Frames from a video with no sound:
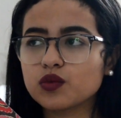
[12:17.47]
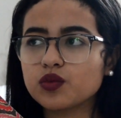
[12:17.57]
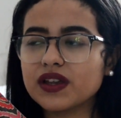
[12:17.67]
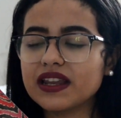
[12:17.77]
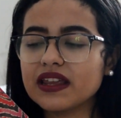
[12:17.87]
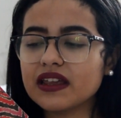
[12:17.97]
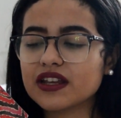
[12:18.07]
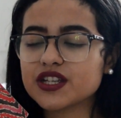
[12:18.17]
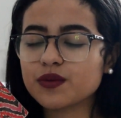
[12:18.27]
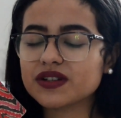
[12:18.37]

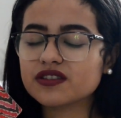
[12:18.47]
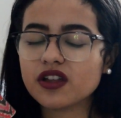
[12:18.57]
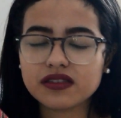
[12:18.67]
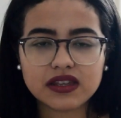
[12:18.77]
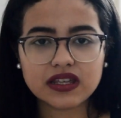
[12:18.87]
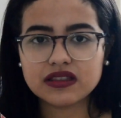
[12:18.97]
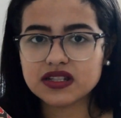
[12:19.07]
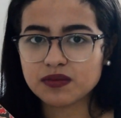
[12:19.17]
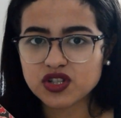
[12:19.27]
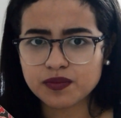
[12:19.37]
Really, she was not thinking
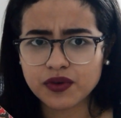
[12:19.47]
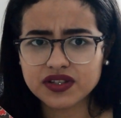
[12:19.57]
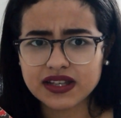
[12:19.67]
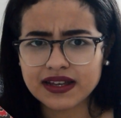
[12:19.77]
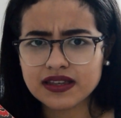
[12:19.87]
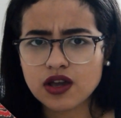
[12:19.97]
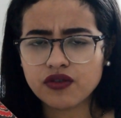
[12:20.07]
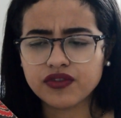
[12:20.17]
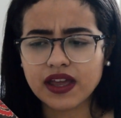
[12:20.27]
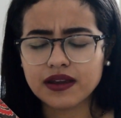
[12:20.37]
this much about this idea
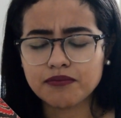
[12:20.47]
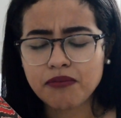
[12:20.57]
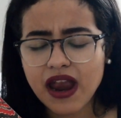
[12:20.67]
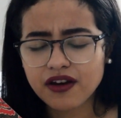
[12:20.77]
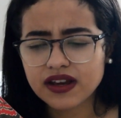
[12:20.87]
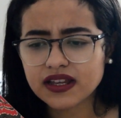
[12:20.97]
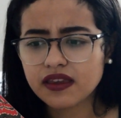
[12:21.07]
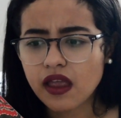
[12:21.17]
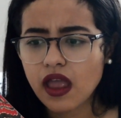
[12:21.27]
of getting married